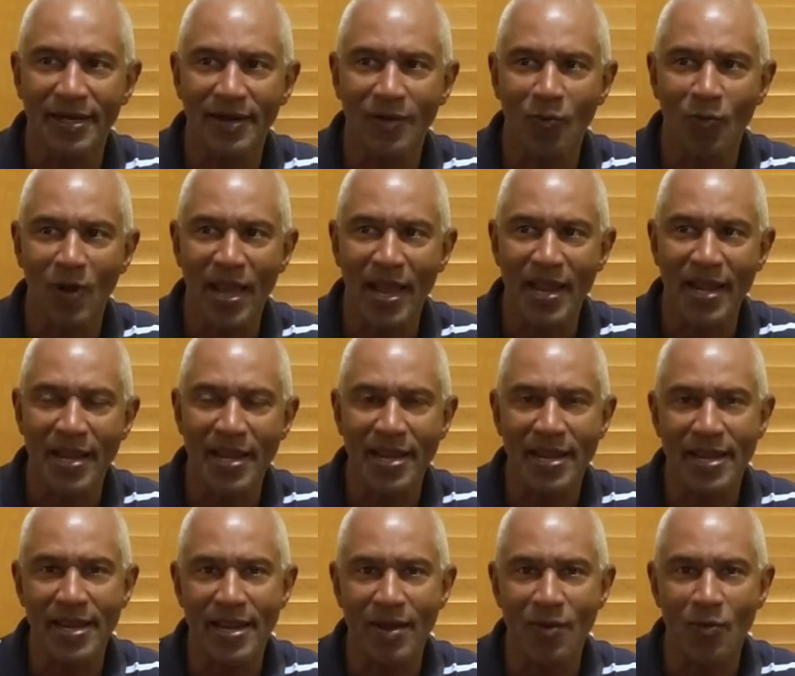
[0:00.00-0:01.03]

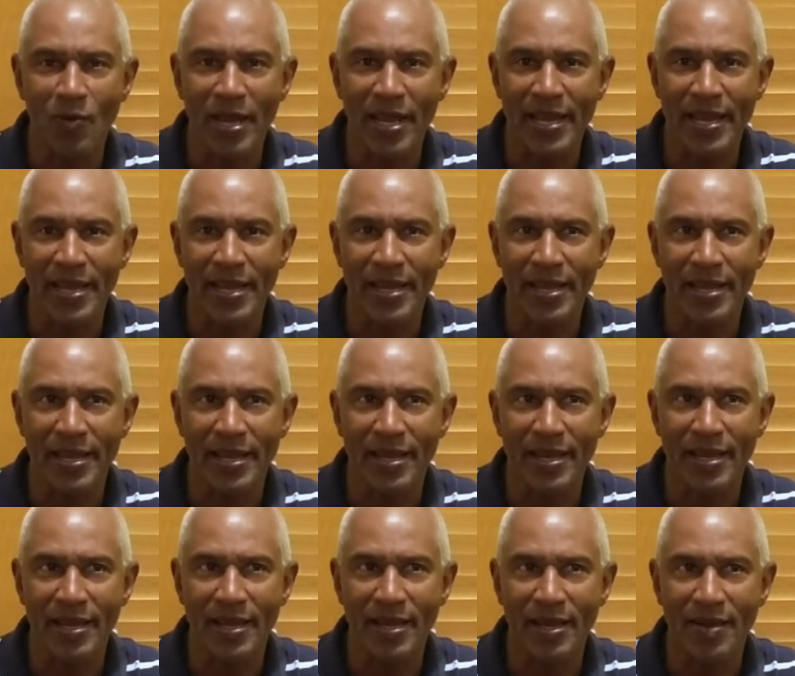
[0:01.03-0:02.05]
when
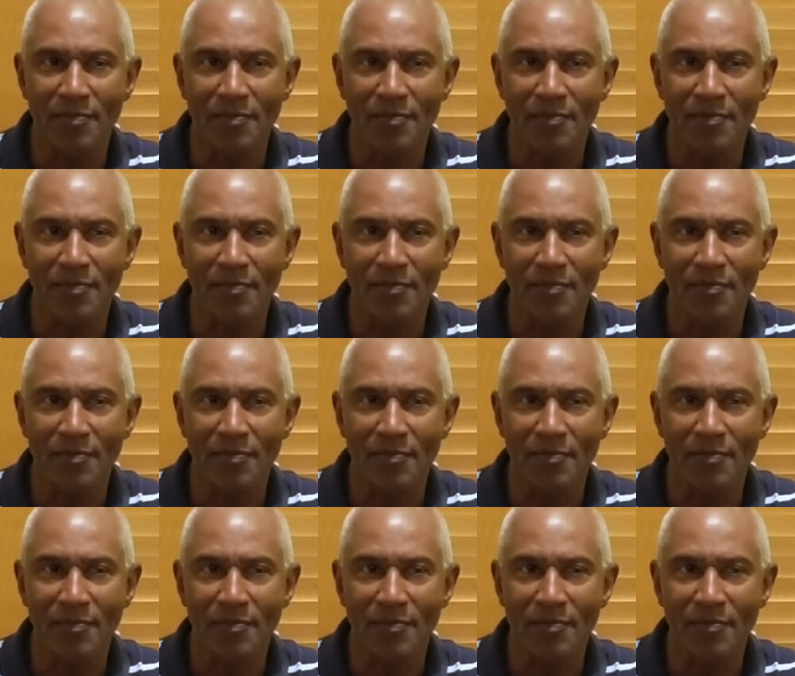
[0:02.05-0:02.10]
we